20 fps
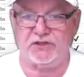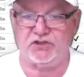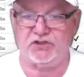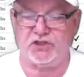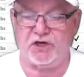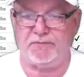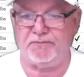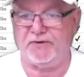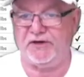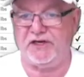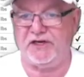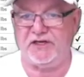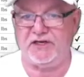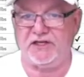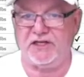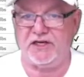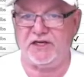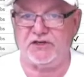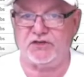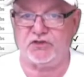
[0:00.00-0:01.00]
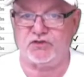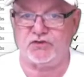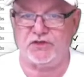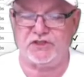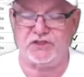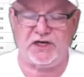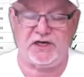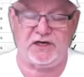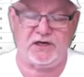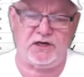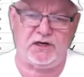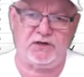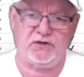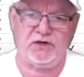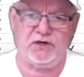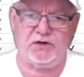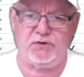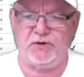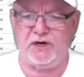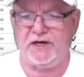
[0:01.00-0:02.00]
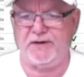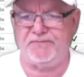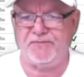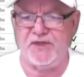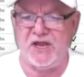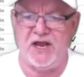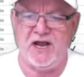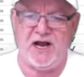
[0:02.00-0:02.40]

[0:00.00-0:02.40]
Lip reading: jumping into the industry saying, oh, you know what,